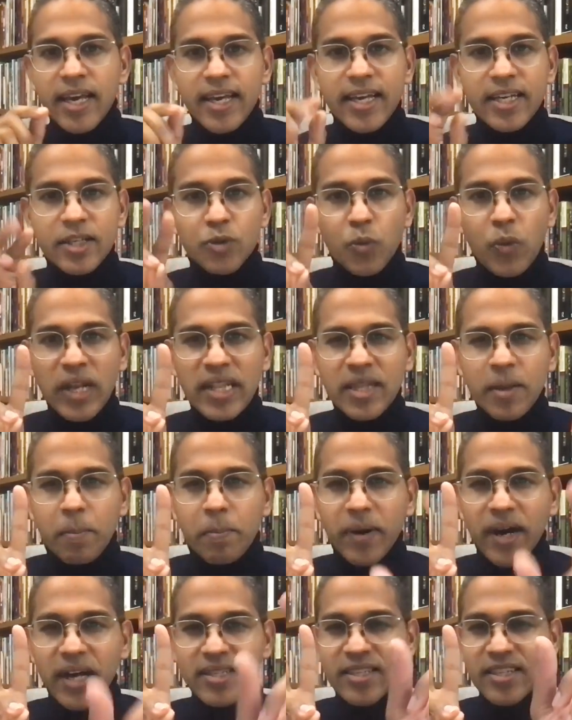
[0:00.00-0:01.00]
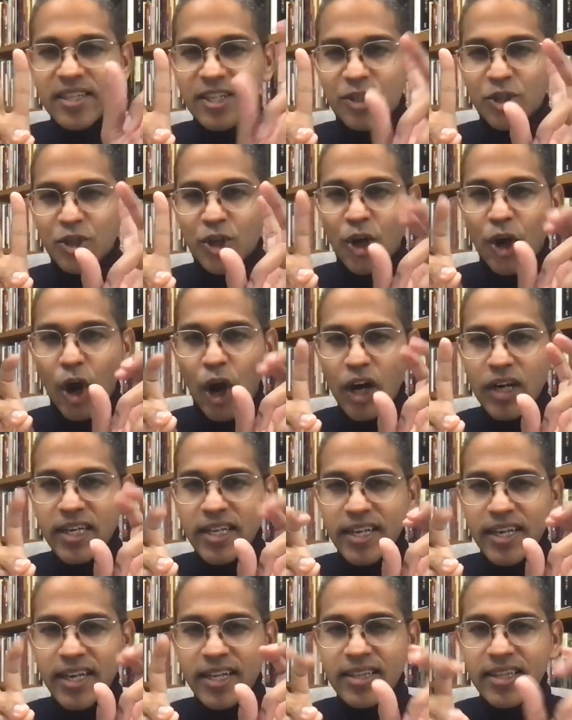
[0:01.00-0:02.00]
is when the person is
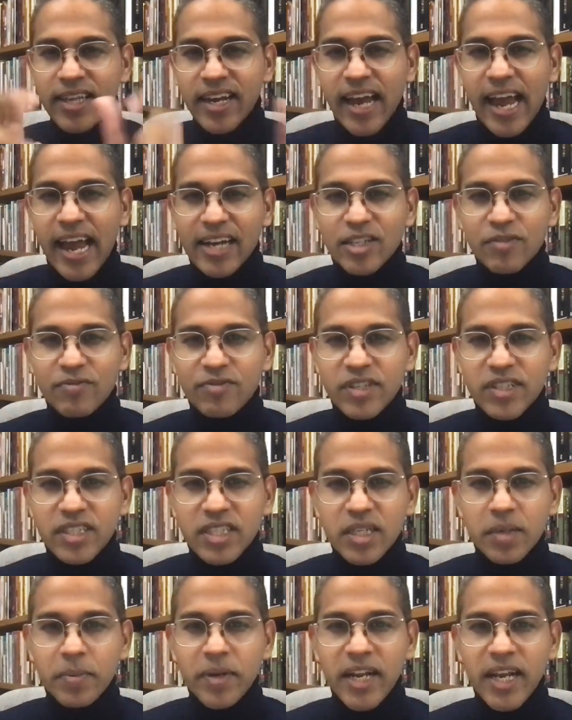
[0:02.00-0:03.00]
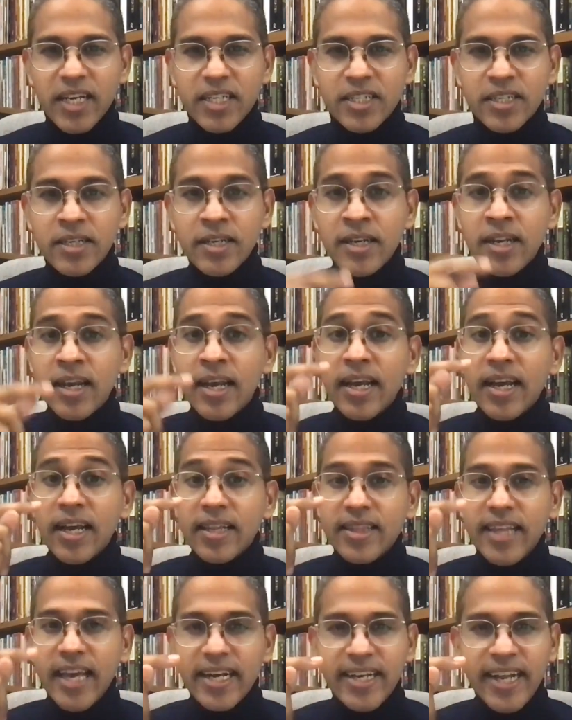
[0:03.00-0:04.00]
caught in their act of discrimination,
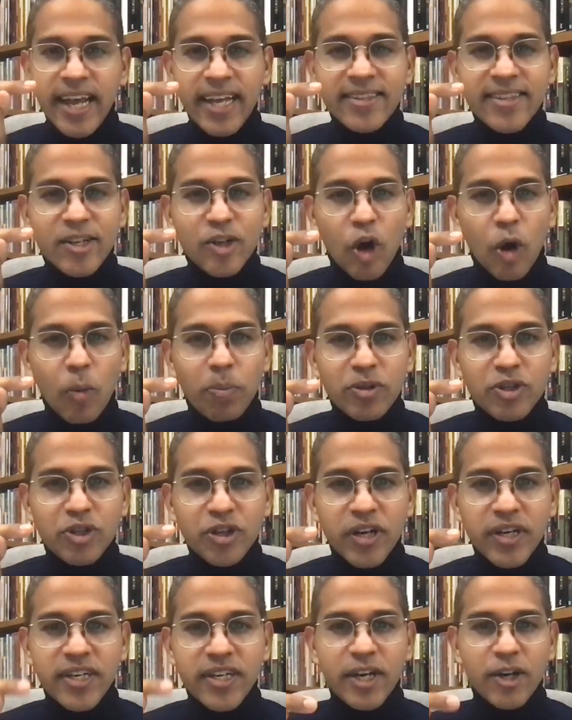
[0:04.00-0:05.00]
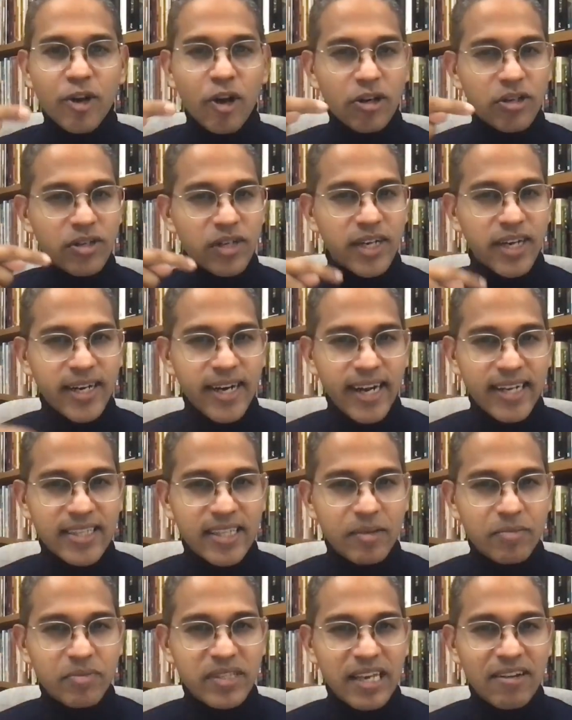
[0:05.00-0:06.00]
they take that opportunity not to correct
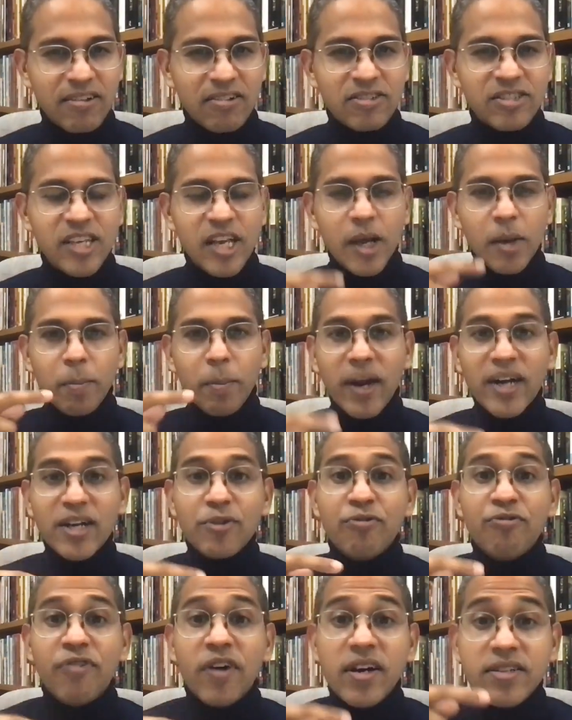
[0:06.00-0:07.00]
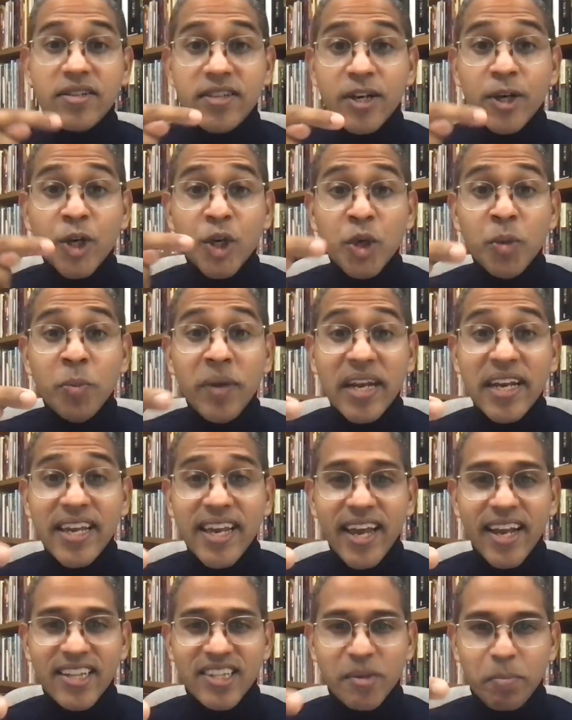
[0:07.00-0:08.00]
themselves, but to further
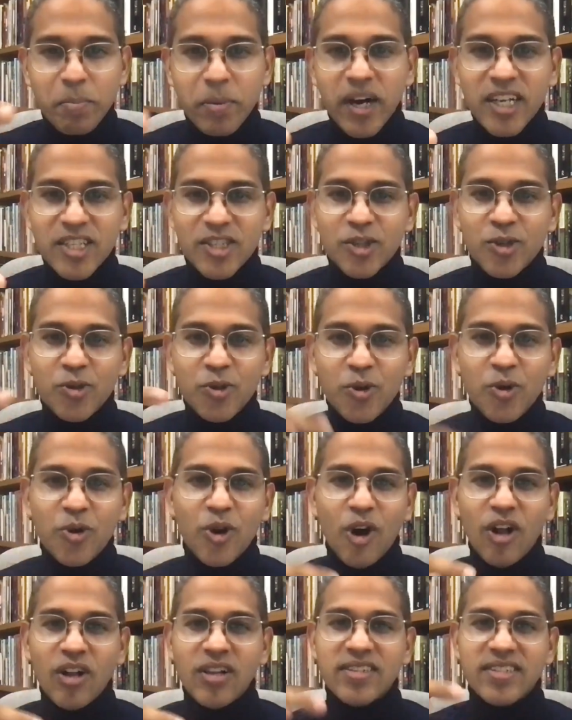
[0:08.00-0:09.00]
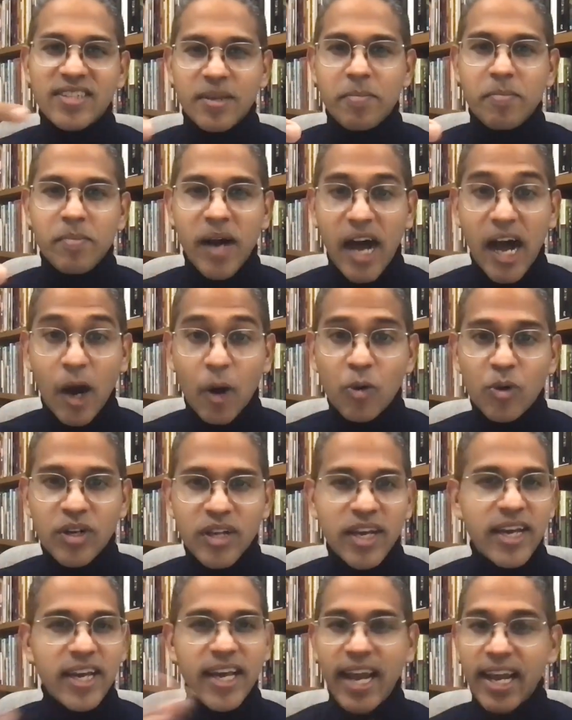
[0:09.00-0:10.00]
humiliate the person who calls them out,
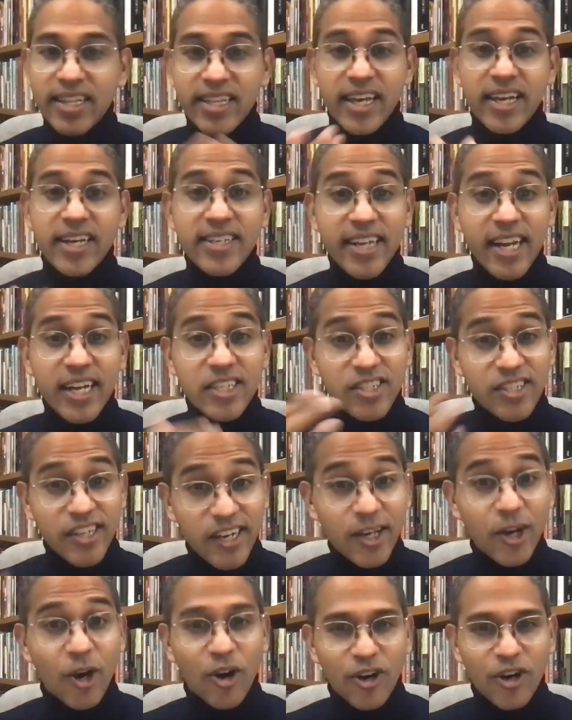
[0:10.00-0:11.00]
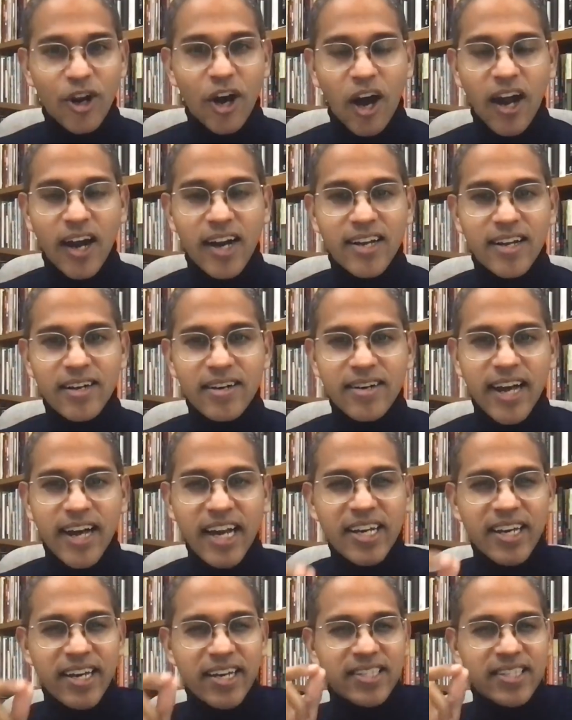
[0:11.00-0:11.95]
either intentionally or not. Right.